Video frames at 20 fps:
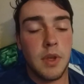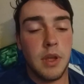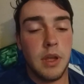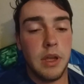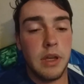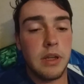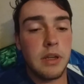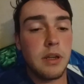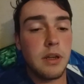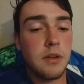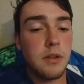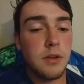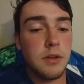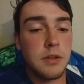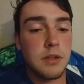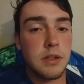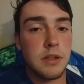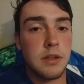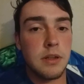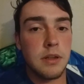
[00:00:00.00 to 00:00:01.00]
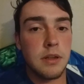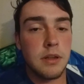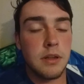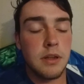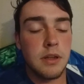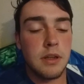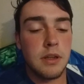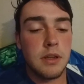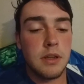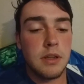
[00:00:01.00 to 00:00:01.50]
In conclusion,
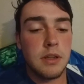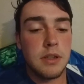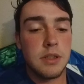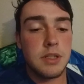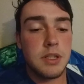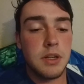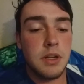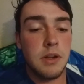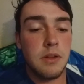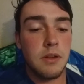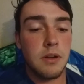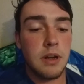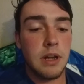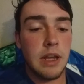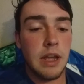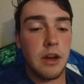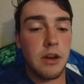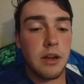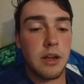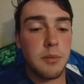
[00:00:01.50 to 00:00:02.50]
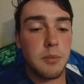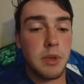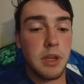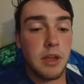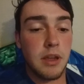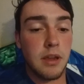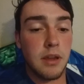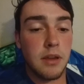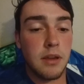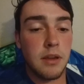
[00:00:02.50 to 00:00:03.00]
Student Learning Outcome
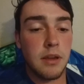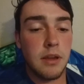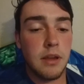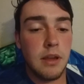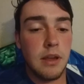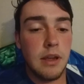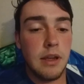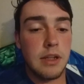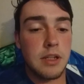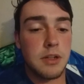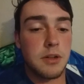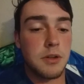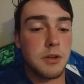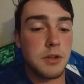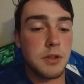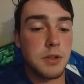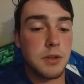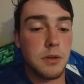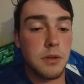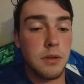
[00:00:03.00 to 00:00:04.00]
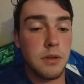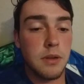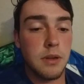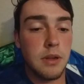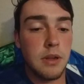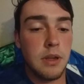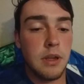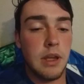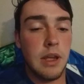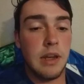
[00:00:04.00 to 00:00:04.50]
E is crucial
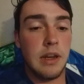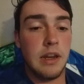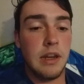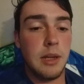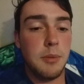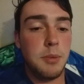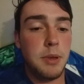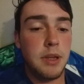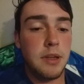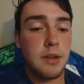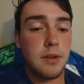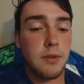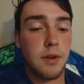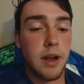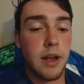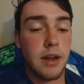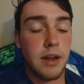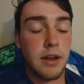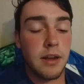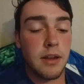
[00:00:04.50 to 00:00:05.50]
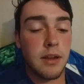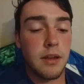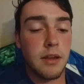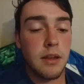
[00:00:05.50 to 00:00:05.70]
in any piece of writing.